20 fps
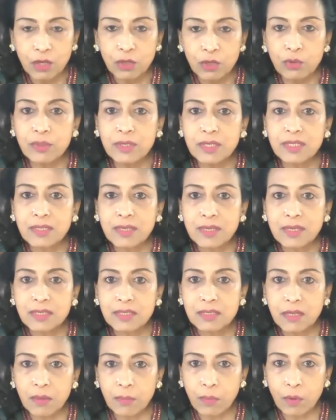To
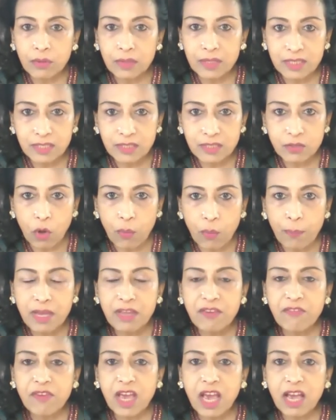discuss about this topic,
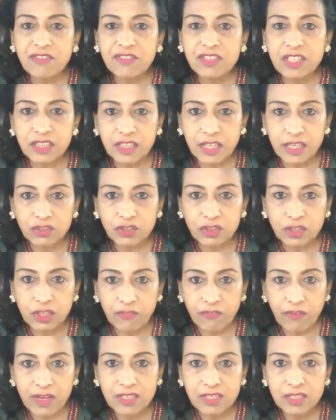we have Sitesh
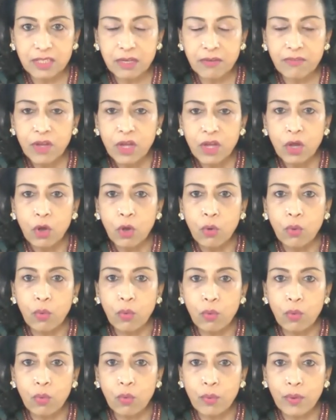Srivastav,
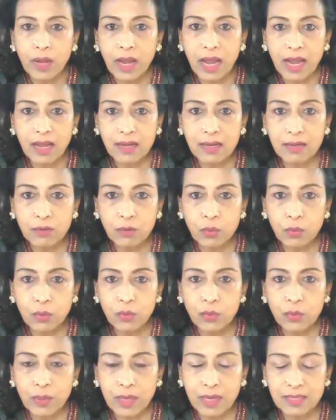who, ha
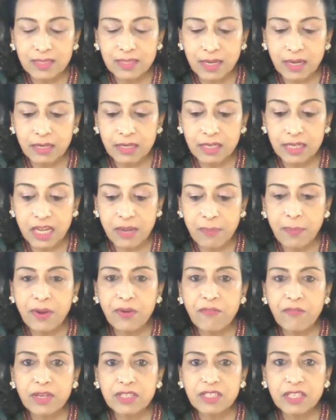who has a deep
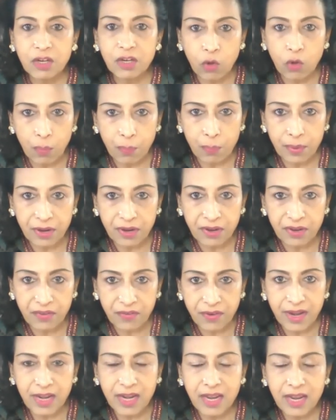interest in corporate
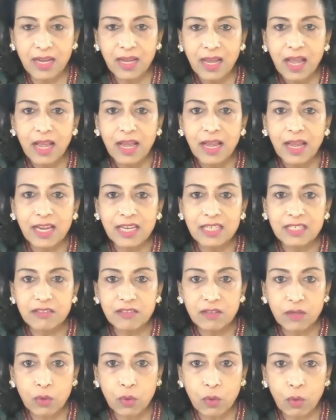training. He
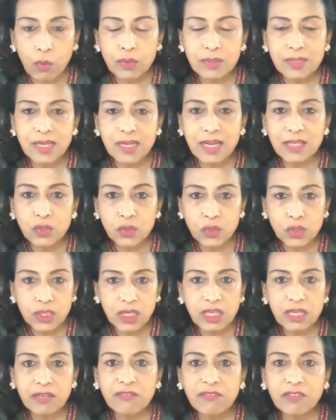is closely
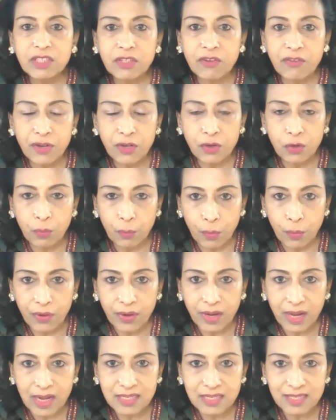associated with radio
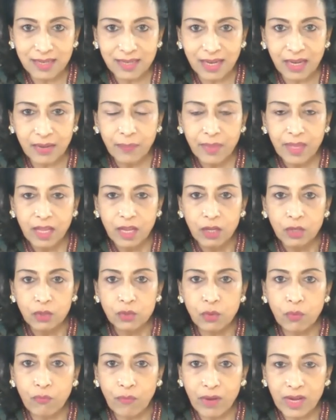broadcasting.
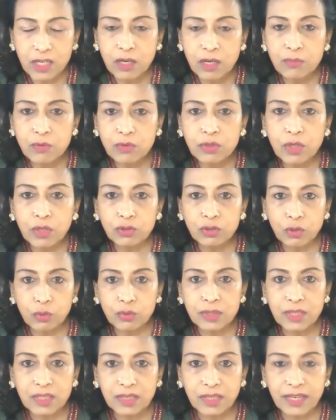So welcome to the show,
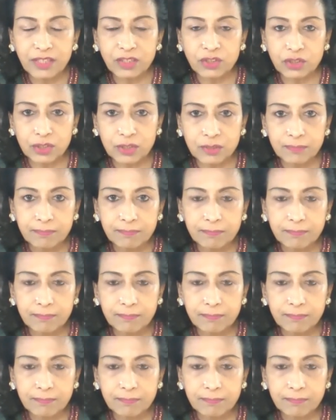Sitesh.